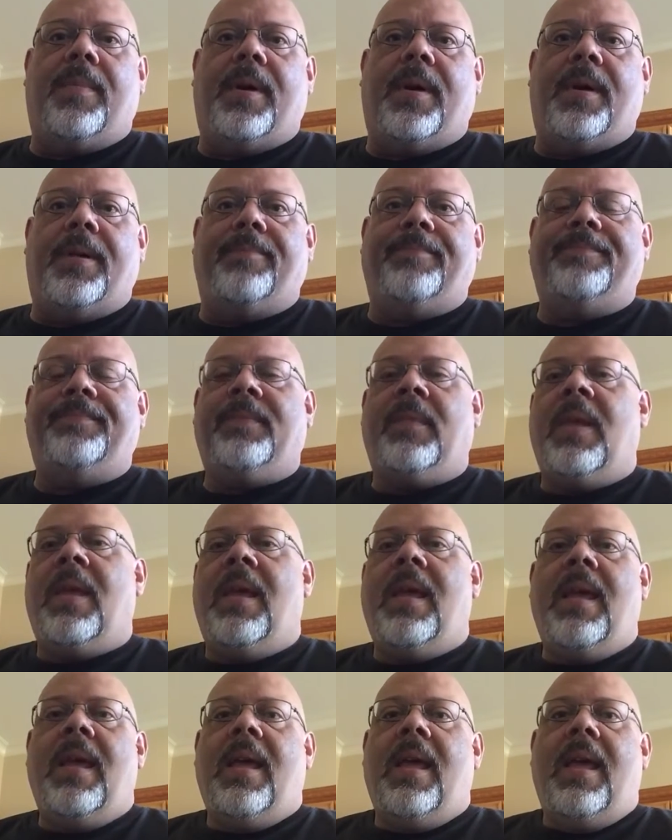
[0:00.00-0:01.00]
But
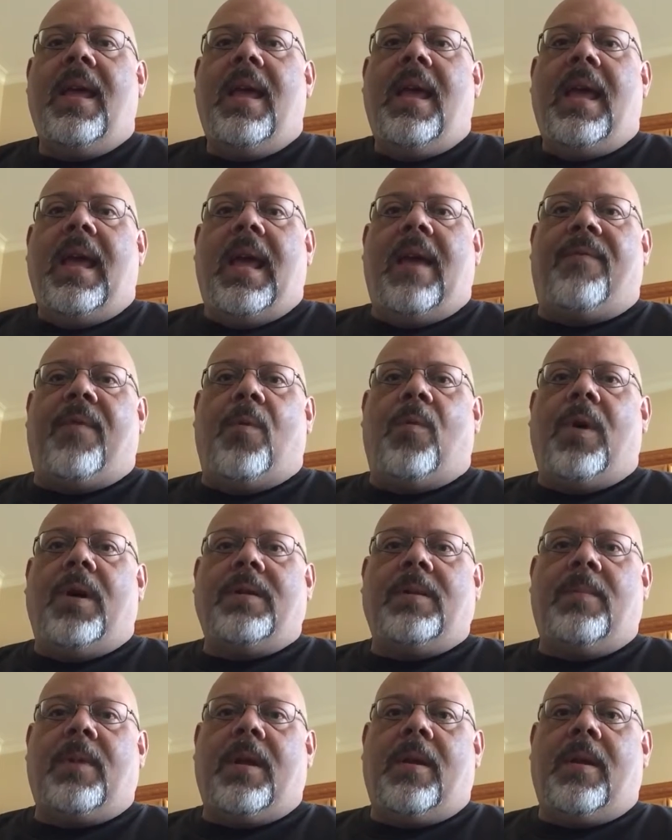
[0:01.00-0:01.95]
if it wasn't